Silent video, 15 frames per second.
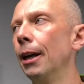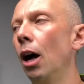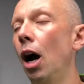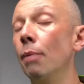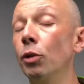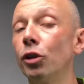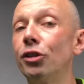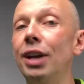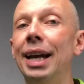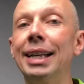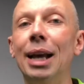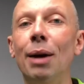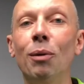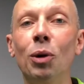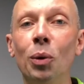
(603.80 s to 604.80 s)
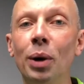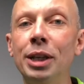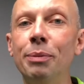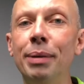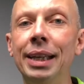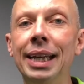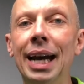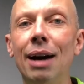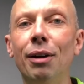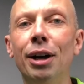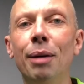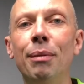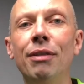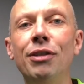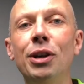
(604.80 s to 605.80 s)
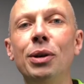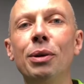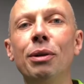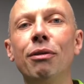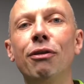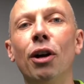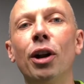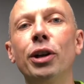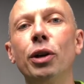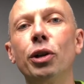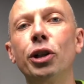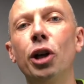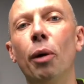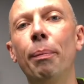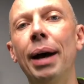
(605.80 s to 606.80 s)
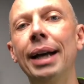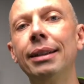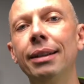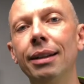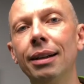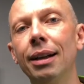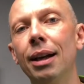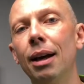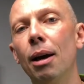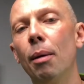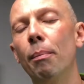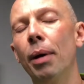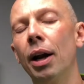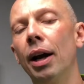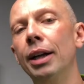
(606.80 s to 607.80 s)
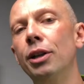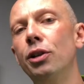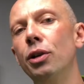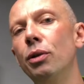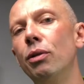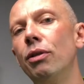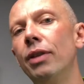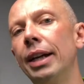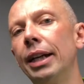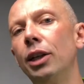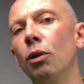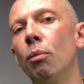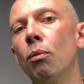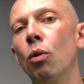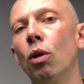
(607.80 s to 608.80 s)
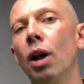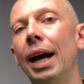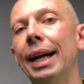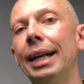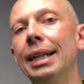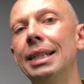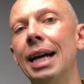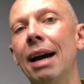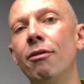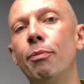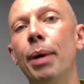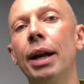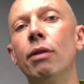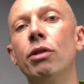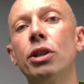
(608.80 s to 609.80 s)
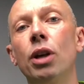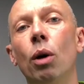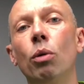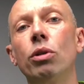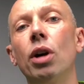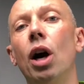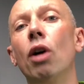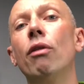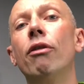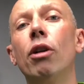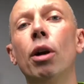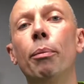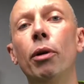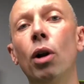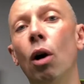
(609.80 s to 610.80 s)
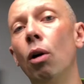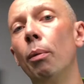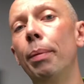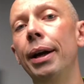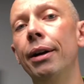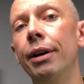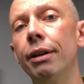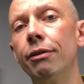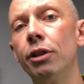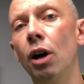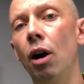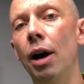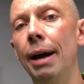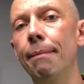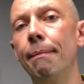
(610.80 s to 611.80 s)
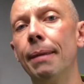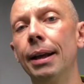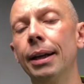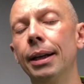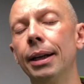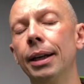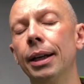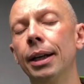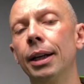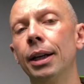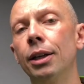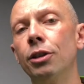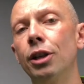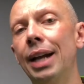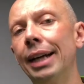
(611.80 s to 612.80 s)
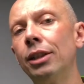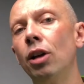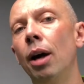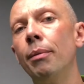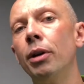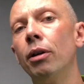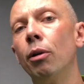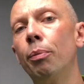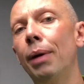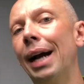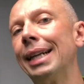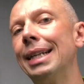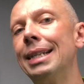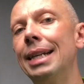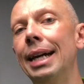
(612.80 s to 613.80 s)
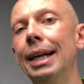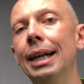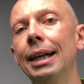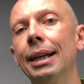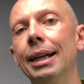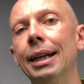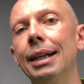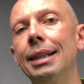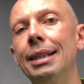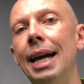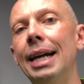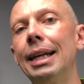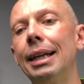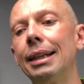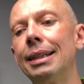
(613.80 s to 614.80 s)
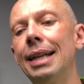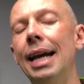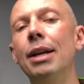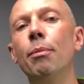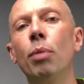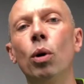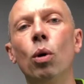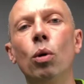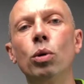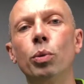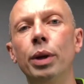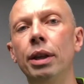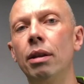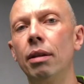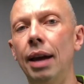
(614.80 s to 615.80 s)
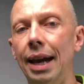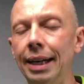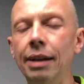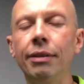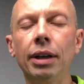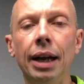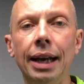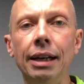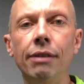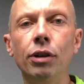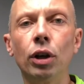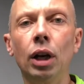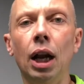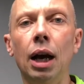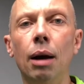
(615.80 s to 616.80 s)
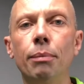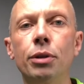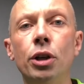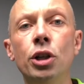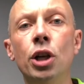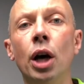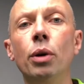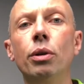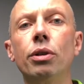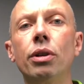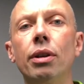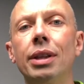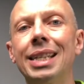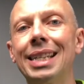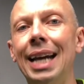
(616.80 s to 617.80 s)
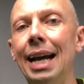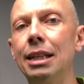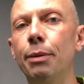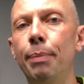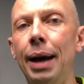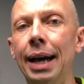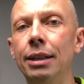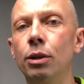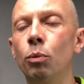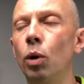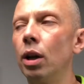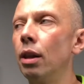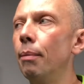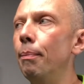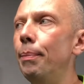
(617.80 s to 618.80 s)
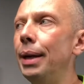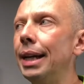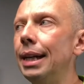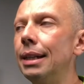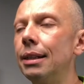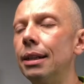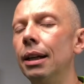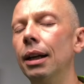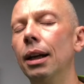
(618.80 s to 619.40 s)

I'm not saying that will always be the outcome if you follow your shot pattern, but I do think you're more likely to have better results over a long period of time. So next time you're practicing, take 10 balls with any of your clubs and note the scatter pattern. One of the biggest